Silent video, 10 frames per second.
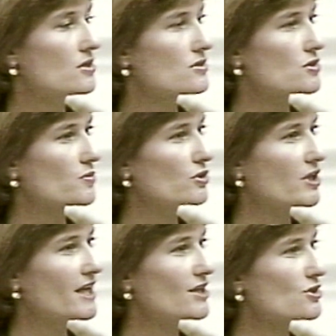So we're
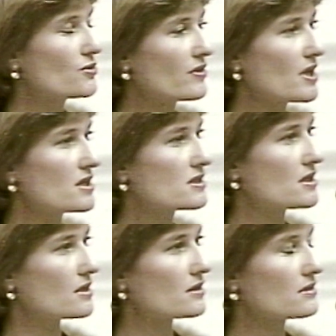looking at two things
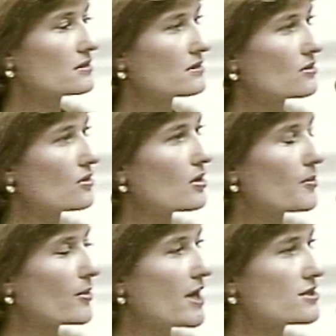here.
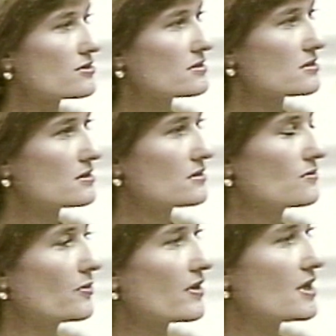Corporations
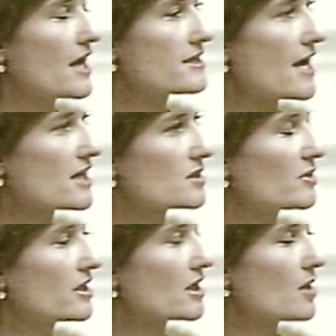with a net taxable
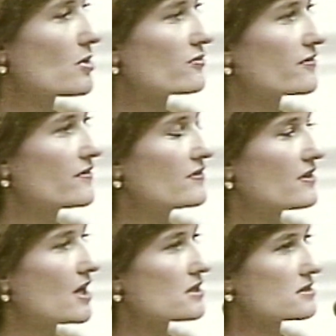income over
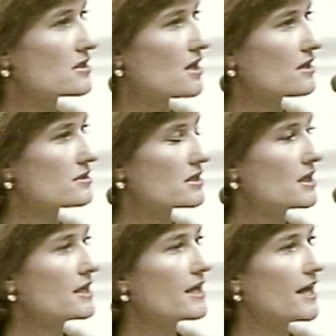$50,000
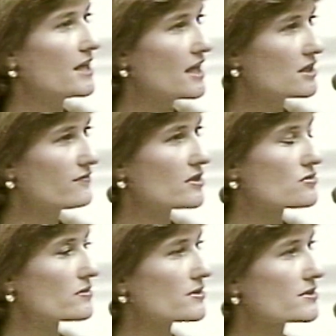and
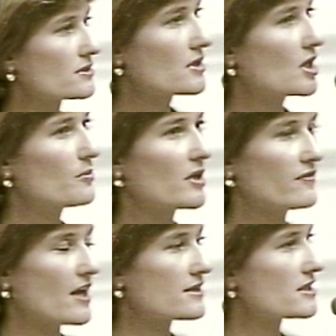individuals above
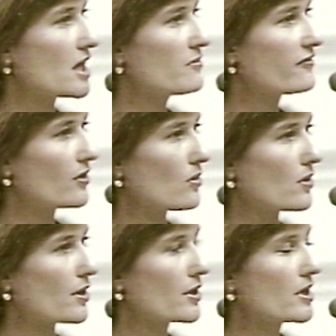that same
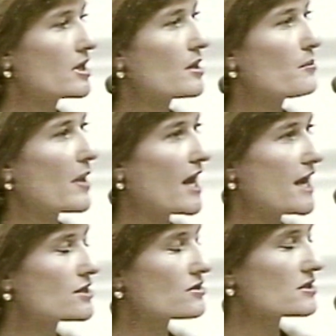floor
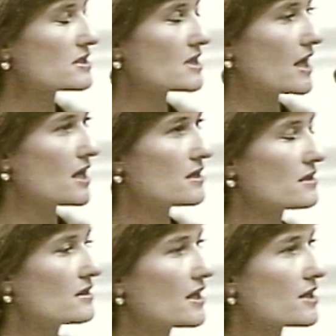paying to the
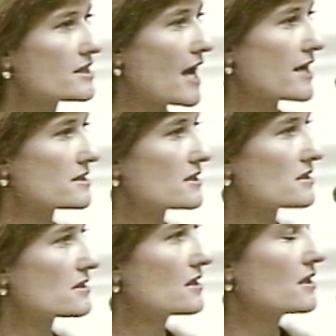state their
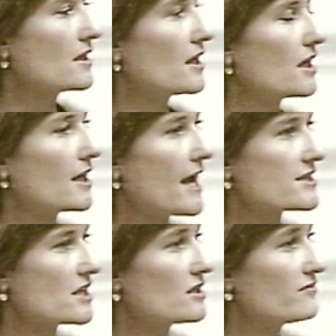taxes
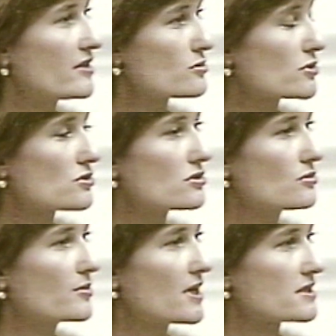as individuals do
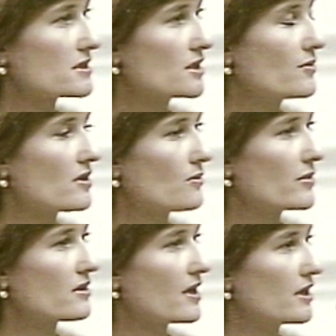presently with it
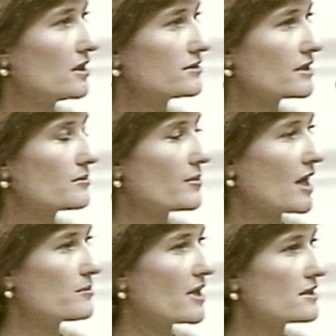withheld
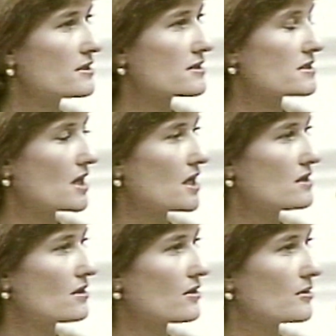and paid to the
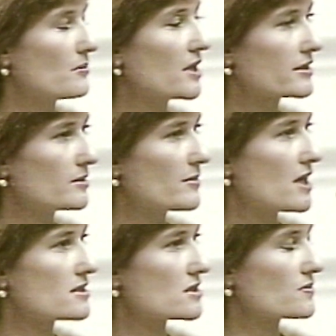state on a monthly
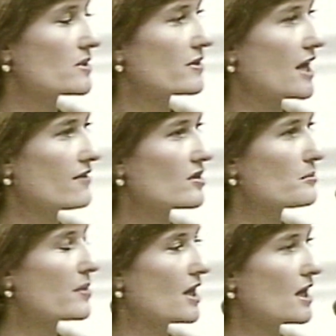basis. We would have them
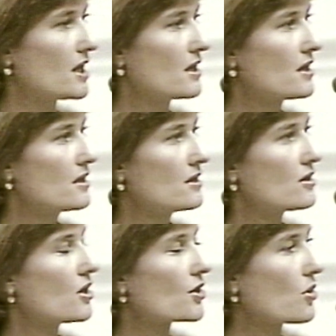pay
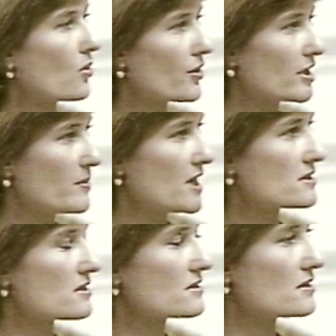on a quarterly
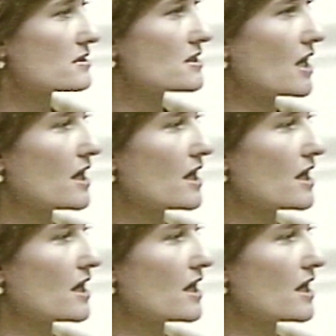basis to the state.